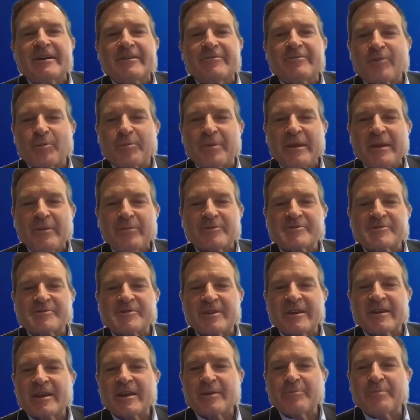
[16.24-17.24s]
for people
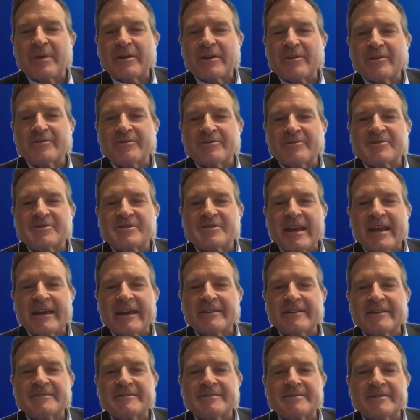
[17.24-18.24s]
so they can better
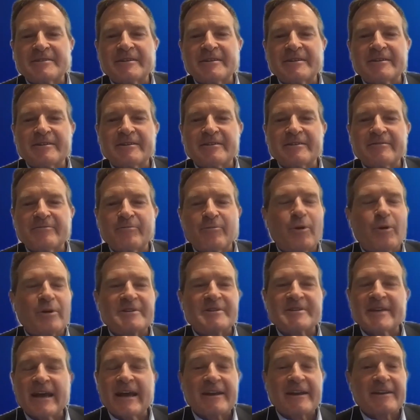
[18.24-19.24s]
understand
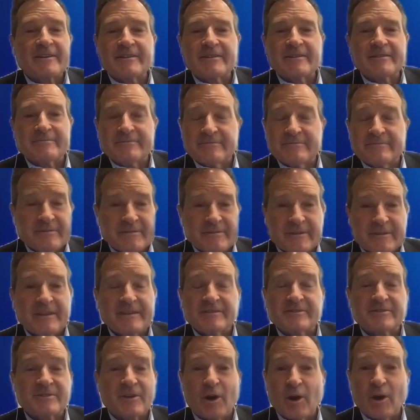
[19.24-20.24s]
what data
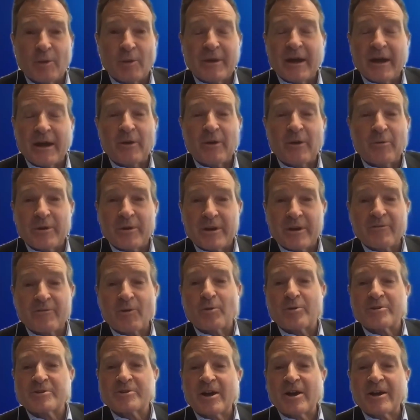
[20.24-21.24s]
is all about, whatever we're
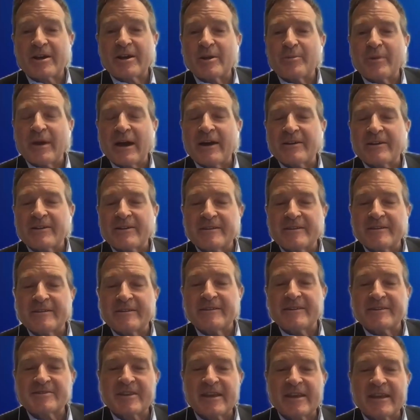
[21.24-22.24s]
talking about. And in
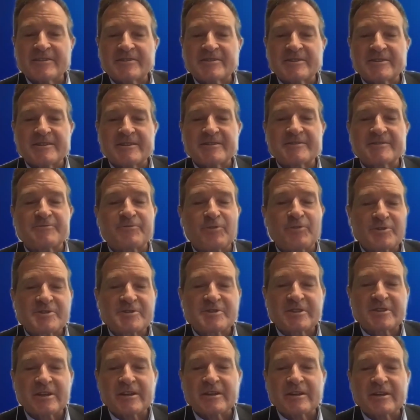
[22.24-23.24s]
this case, this
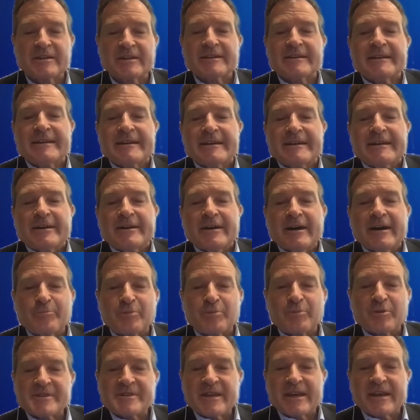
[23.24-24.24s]
first
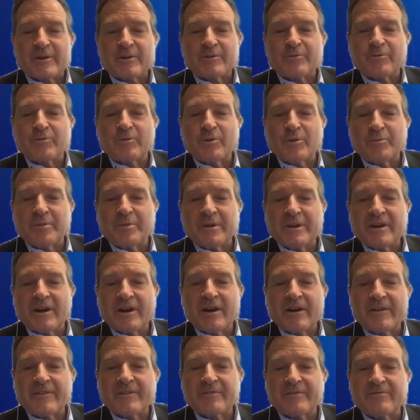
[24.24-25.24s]
presenter will be
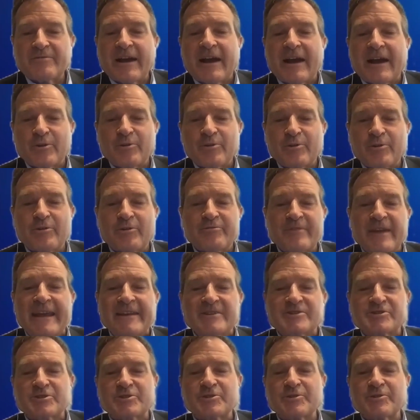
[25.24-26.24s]
on the value of
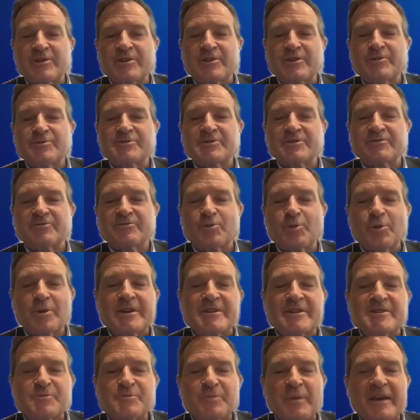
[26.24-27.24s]
nature, the use of
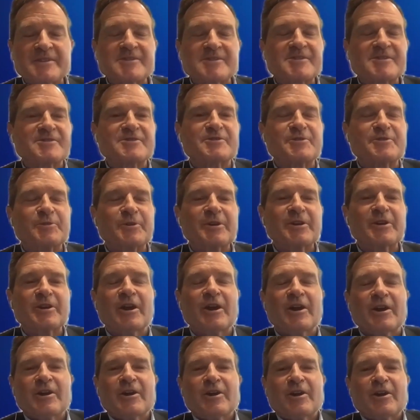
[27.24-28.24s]
green spaces during
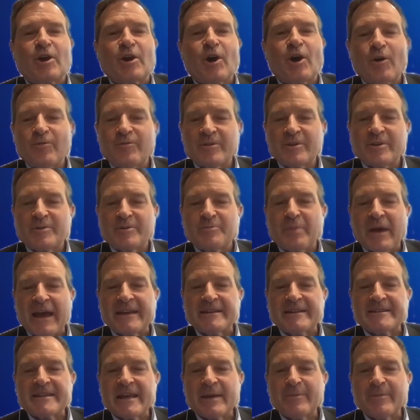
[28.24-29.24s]
COVID
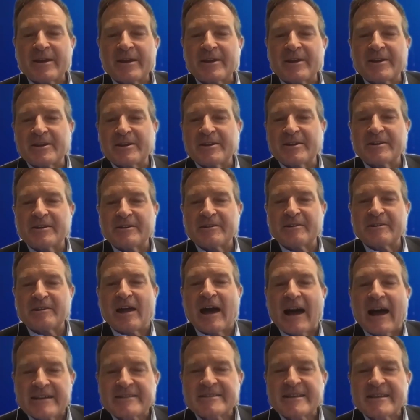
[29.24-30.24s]
pandemic
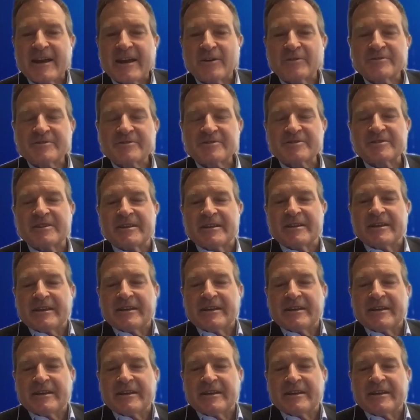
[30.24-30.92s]
lockdowns.